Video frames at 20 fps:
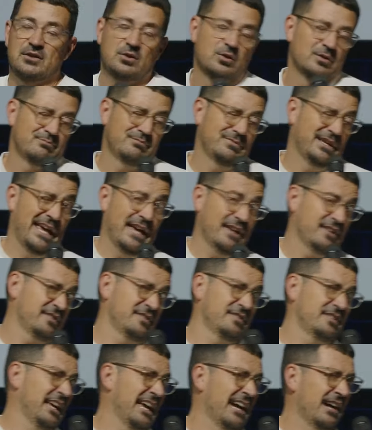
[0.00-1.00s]
or
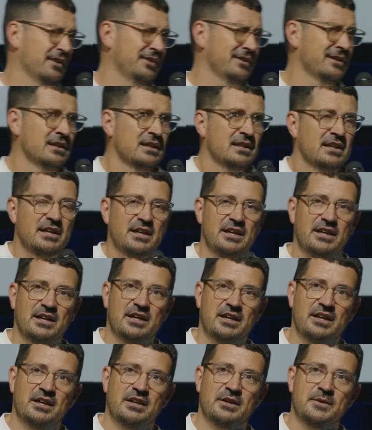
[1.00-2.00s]
X'd out
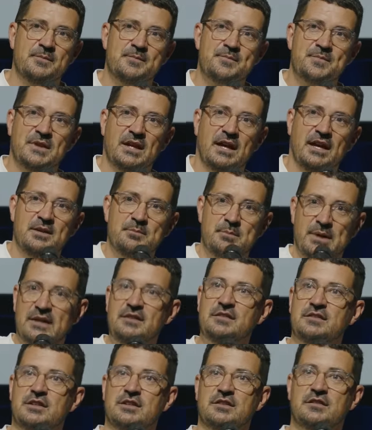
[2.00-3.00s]
a
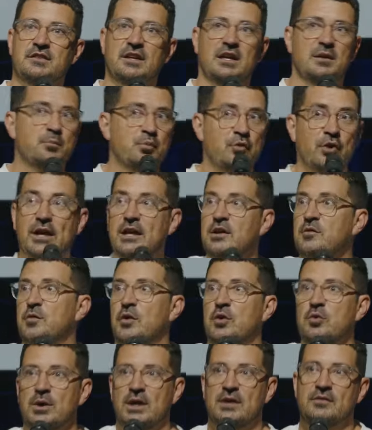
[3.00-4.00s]
message saying, praying for
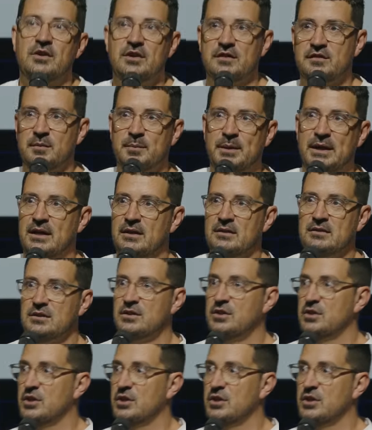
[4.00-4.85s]
whoever is about, you